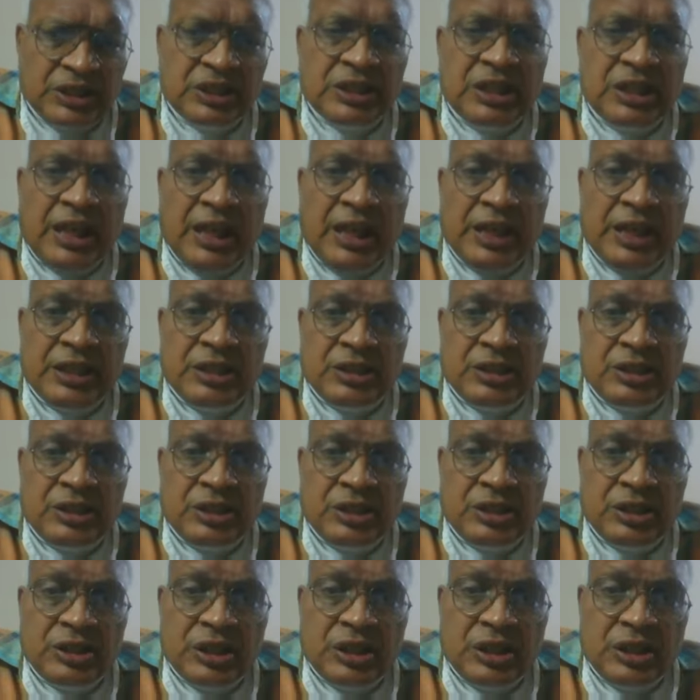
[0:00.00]
Just like
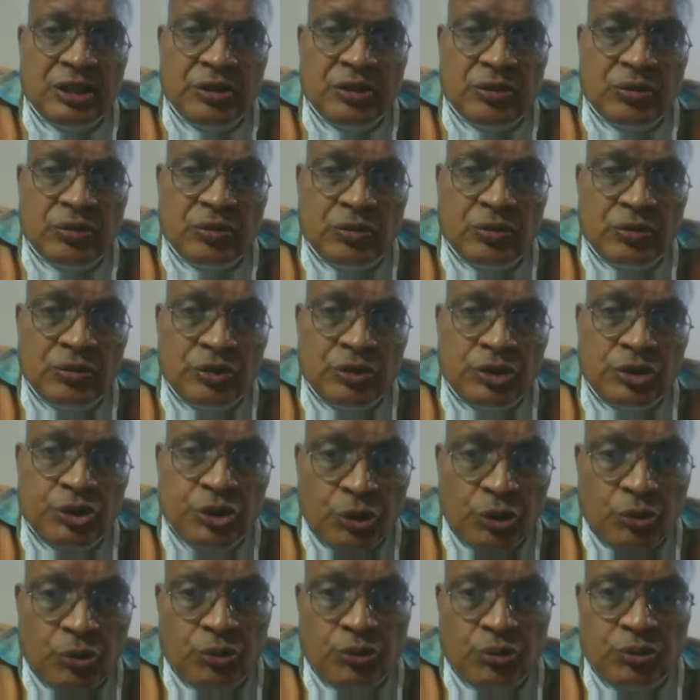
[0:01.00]

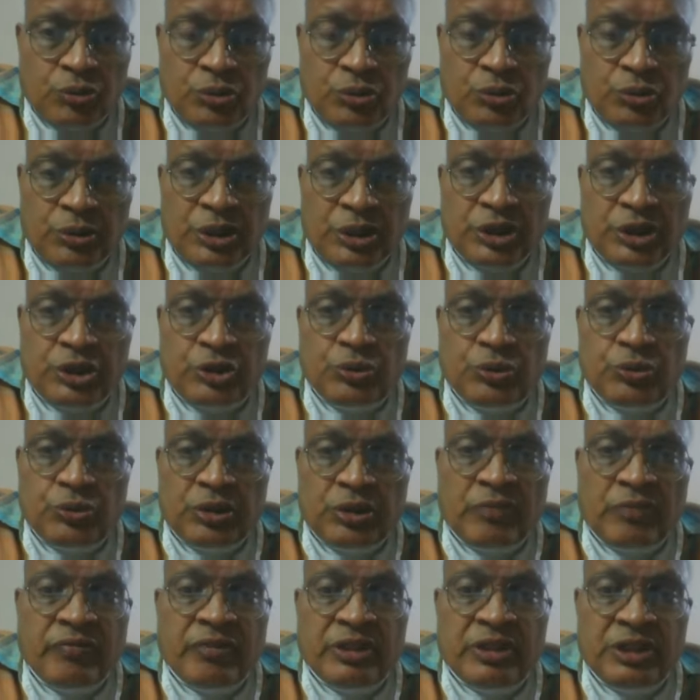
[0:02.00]
shoe, you can sue
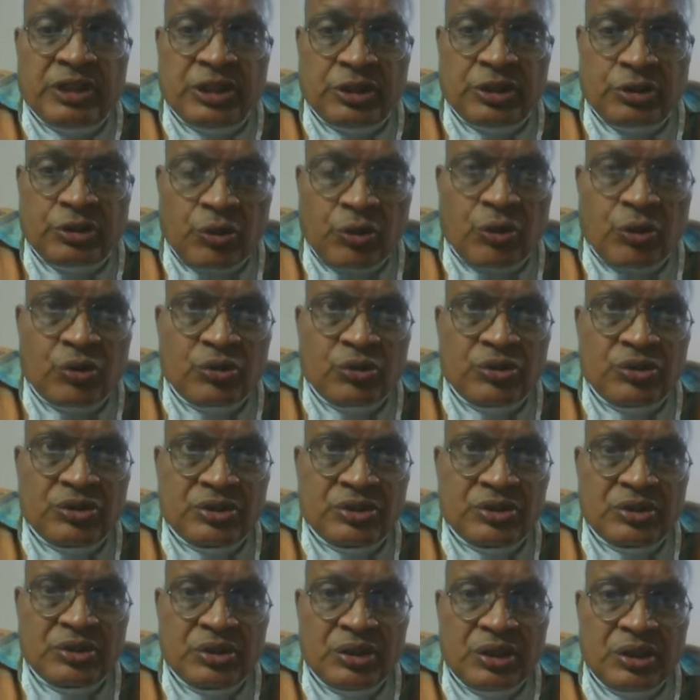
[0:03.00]
someone in
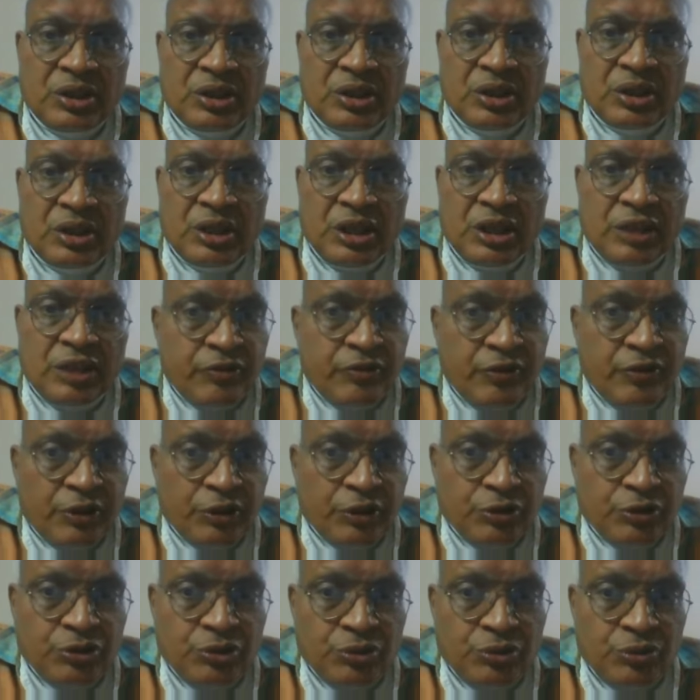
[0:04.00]
court. If you
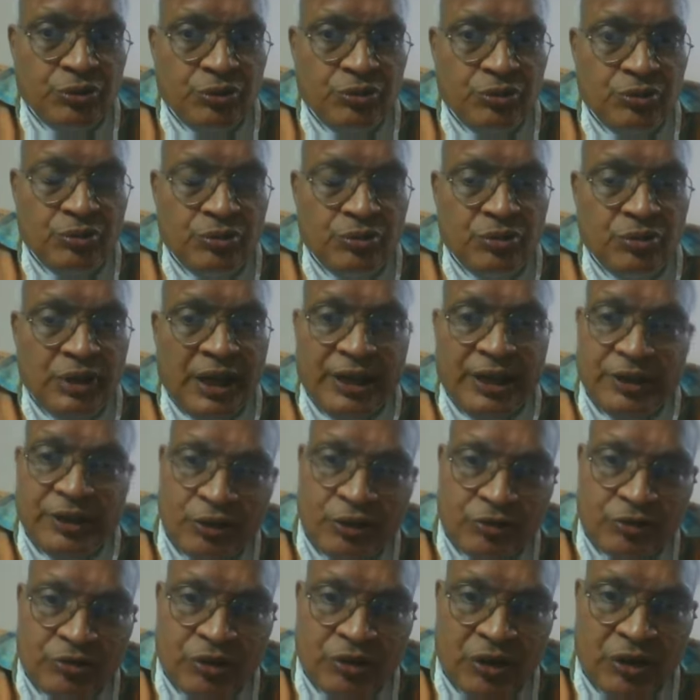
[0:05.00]
want to sue and
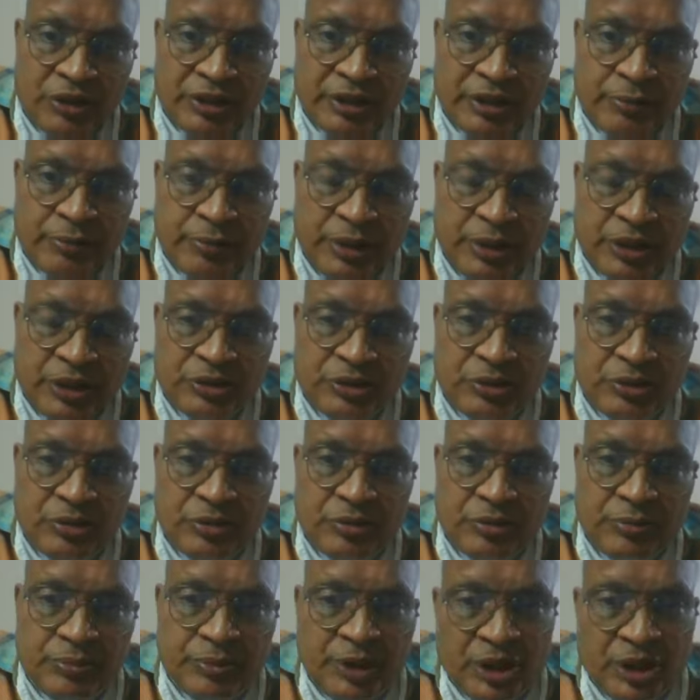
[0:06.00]
you have contract based
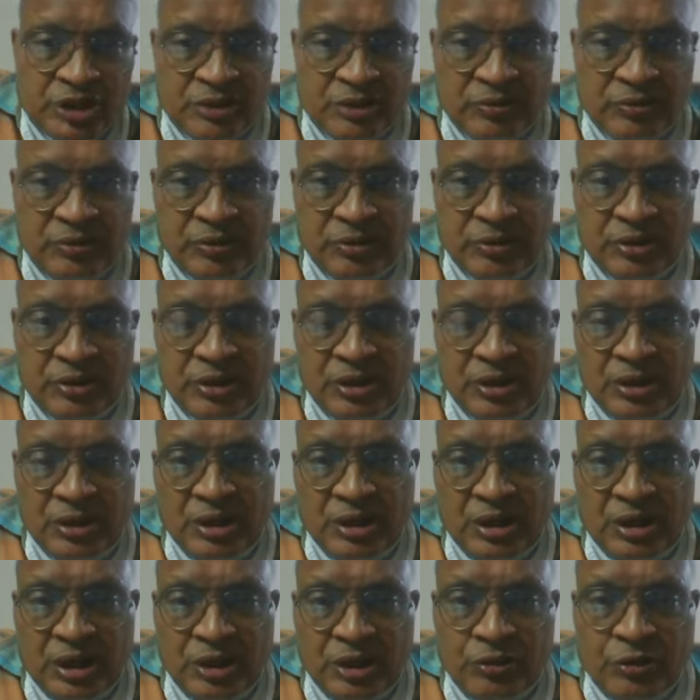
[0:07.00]
because of
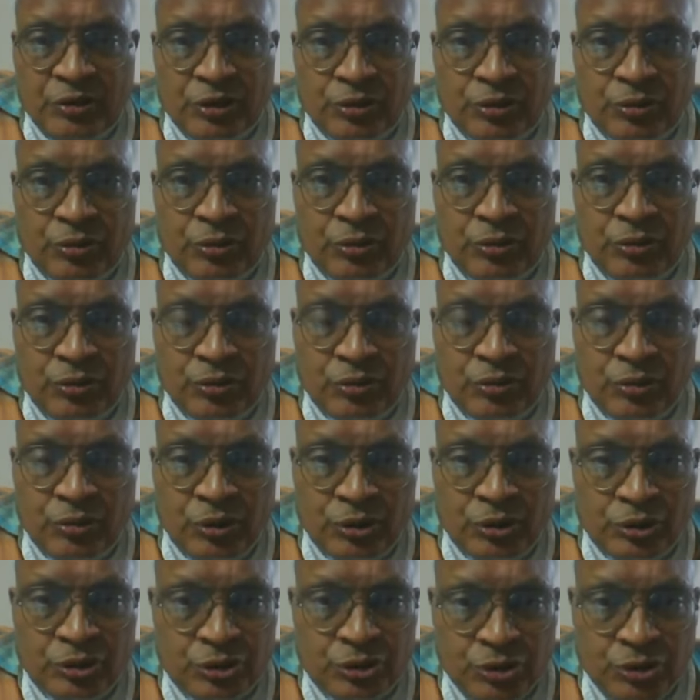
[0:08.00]
you
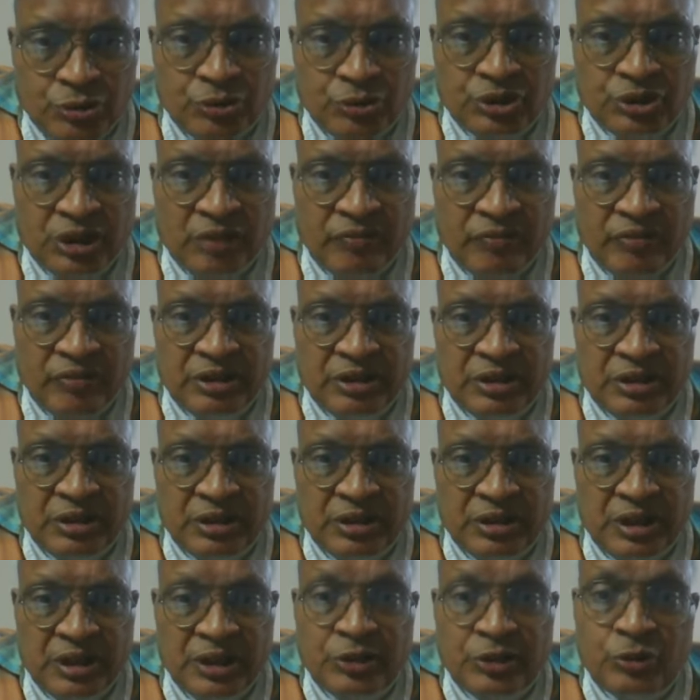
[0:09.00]
want to sue someone,
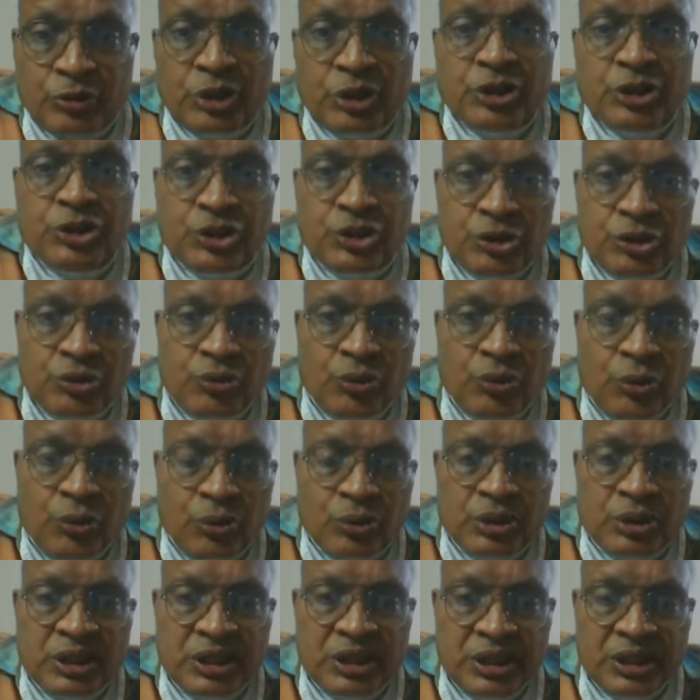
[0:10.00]
you can sue
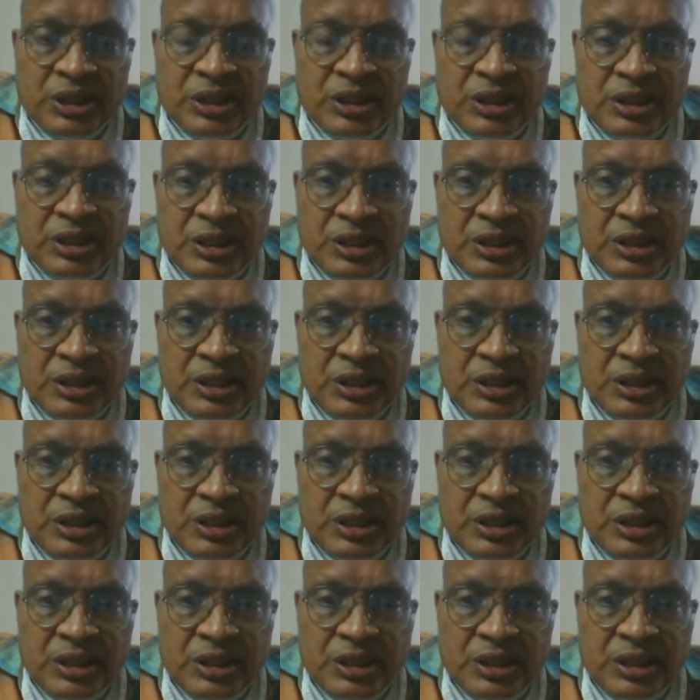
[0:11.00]
only